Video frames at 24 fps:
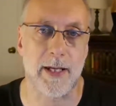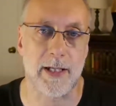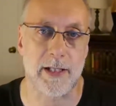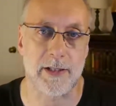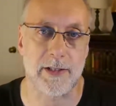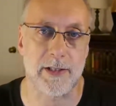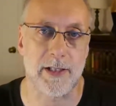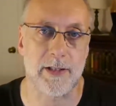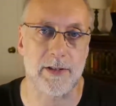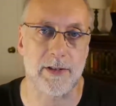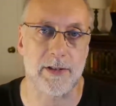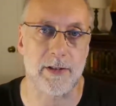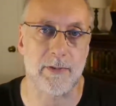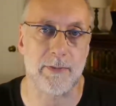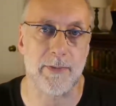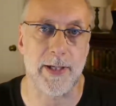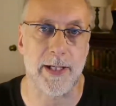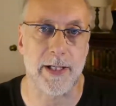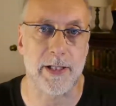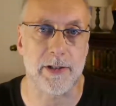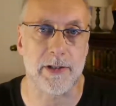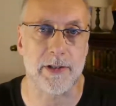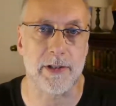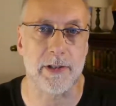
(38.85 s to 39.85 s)
extends the
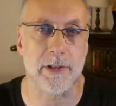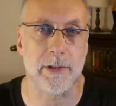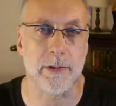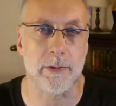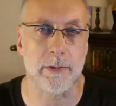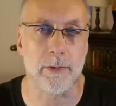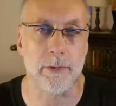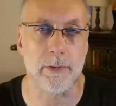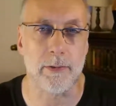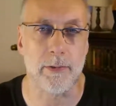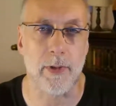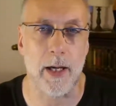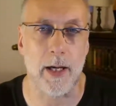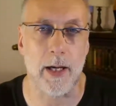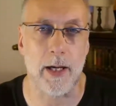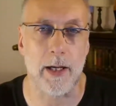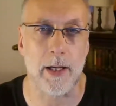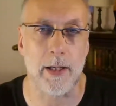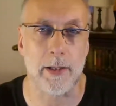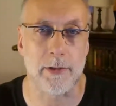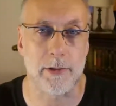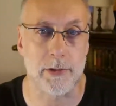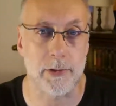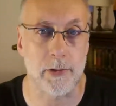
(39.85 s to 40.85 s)
range to
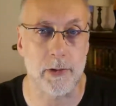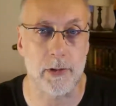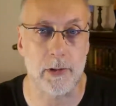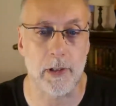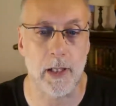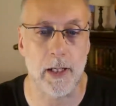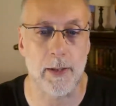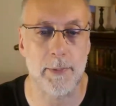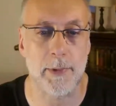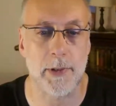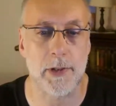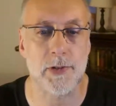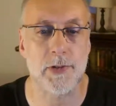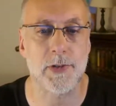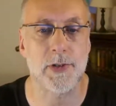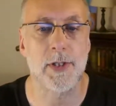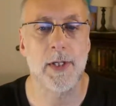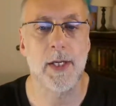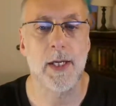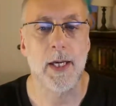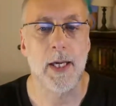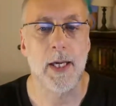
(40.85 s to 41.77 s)
2 kilometers.